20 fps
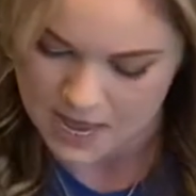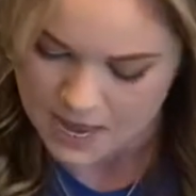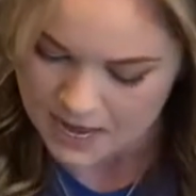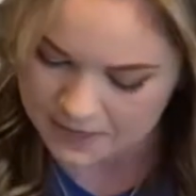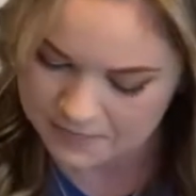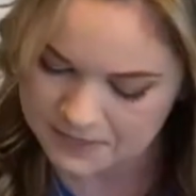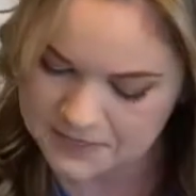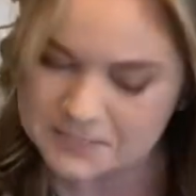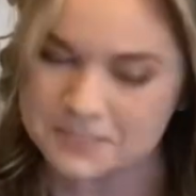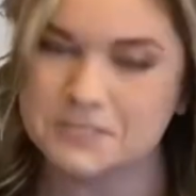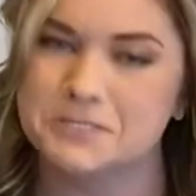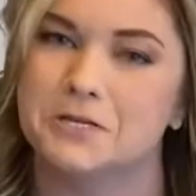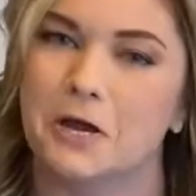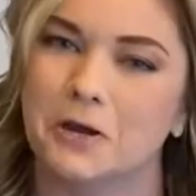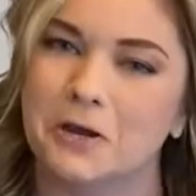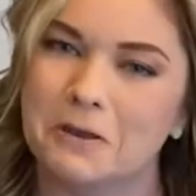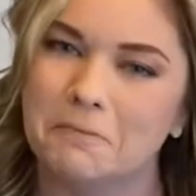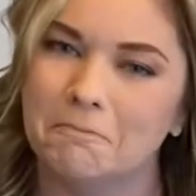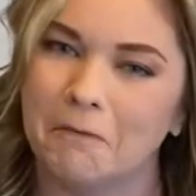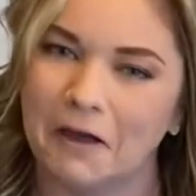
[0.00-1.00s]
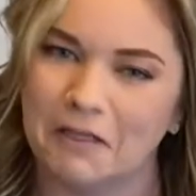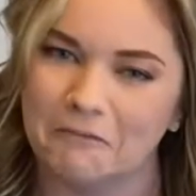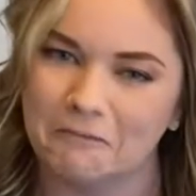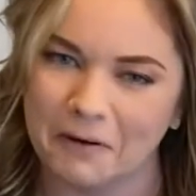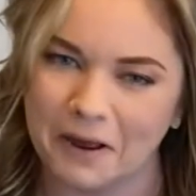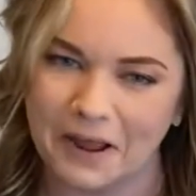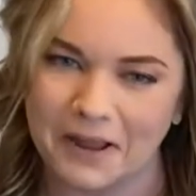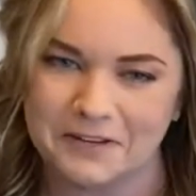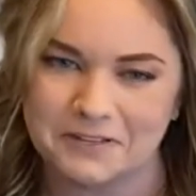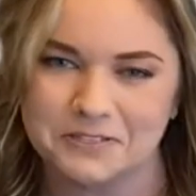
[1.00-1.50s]
And this is Duncan, by the
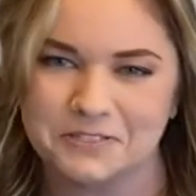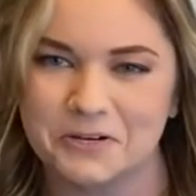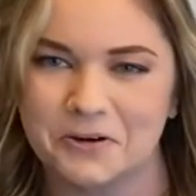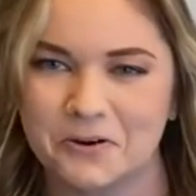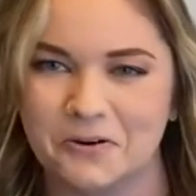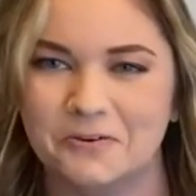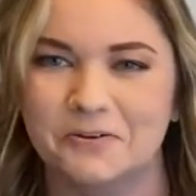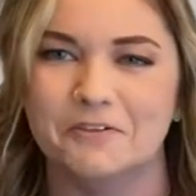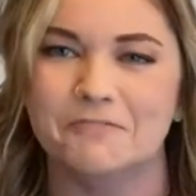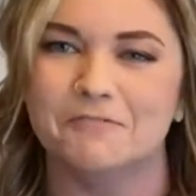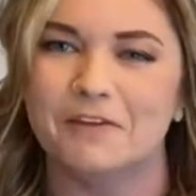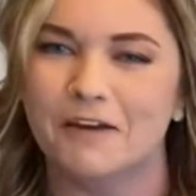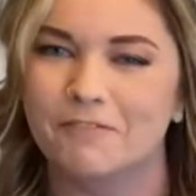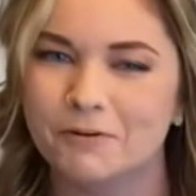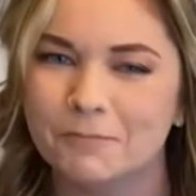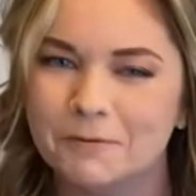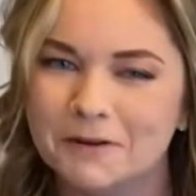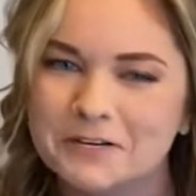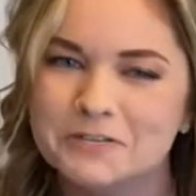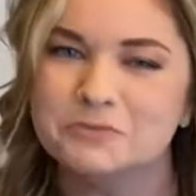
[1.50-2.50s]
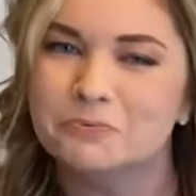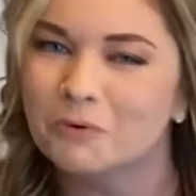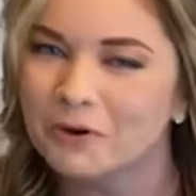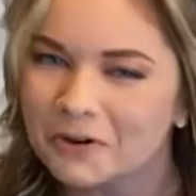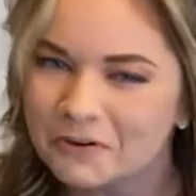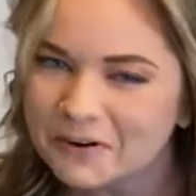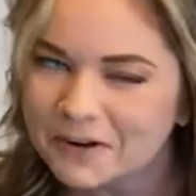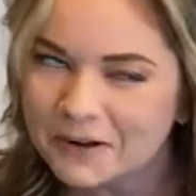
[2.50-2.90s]
way. So if everybody's wondering